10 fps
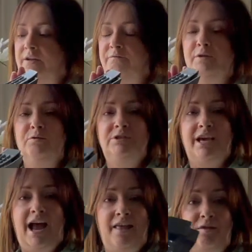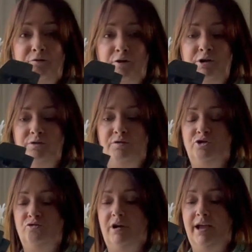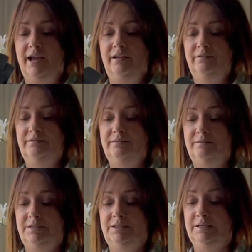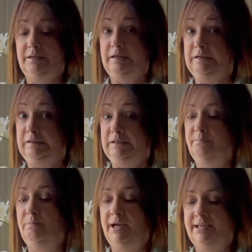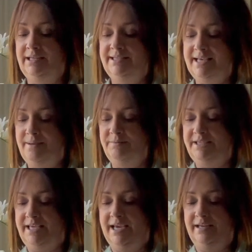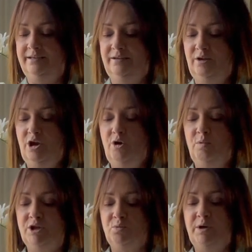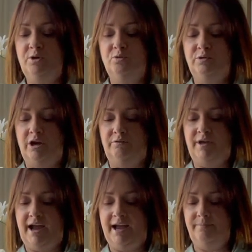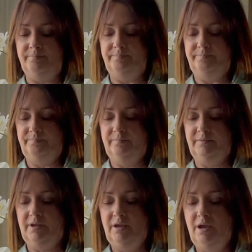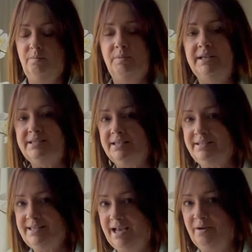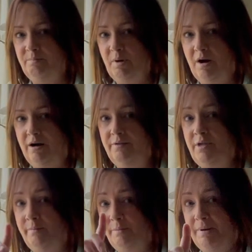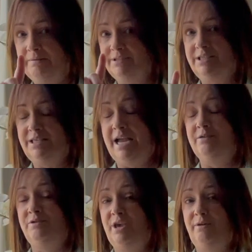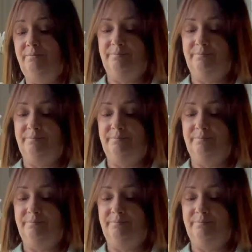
filter at the front of the dryer, ta-da, mine needs emptying, which we all know that, but it's the second part that I'm about to tell you.